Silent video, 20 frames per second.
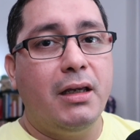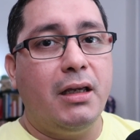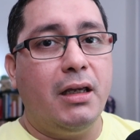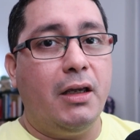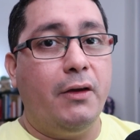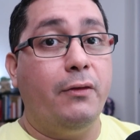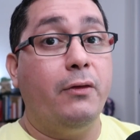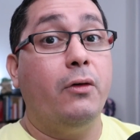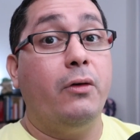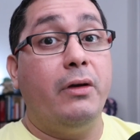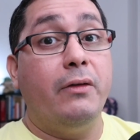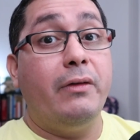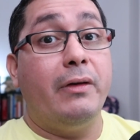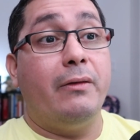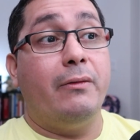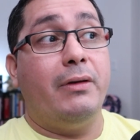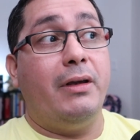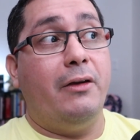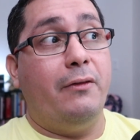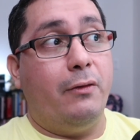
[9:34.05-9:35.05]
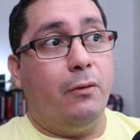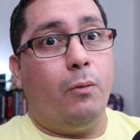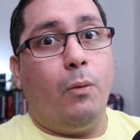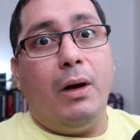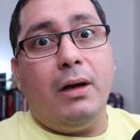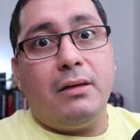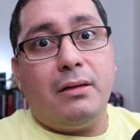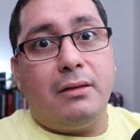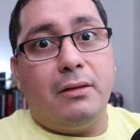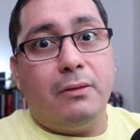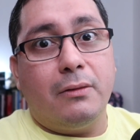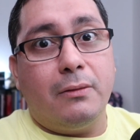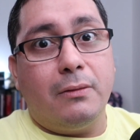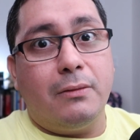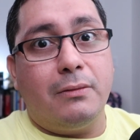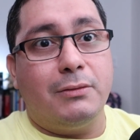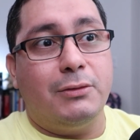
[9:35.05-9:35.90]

If you even if you want to,